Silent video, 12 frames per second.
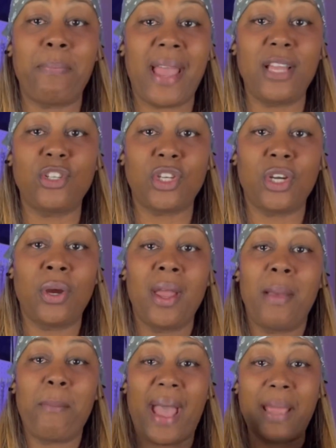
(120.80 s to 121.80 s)
measure
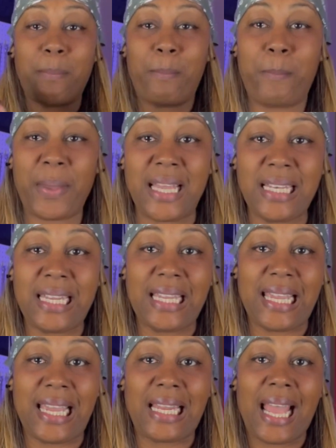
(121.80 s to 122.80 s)
by bending
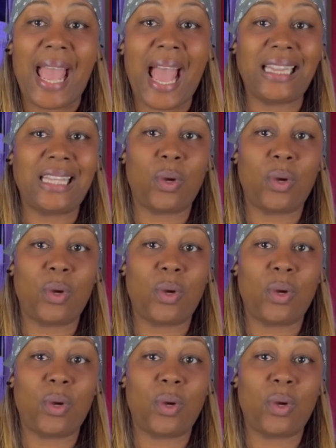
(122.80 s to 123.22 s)
it at the